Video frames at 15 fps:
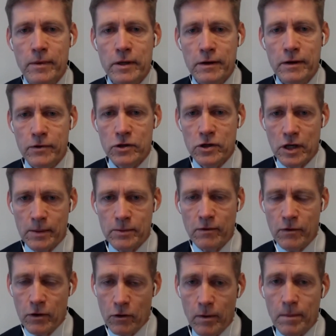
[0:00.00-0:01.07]
different types
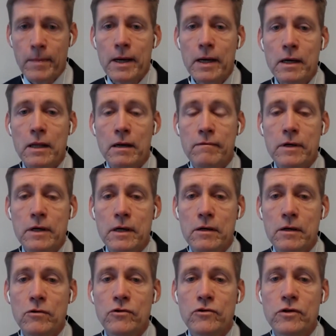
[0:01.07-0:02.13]
of equipment that we
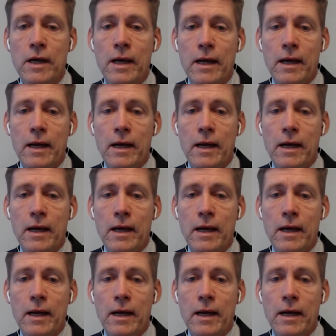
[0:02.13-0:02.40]
can use.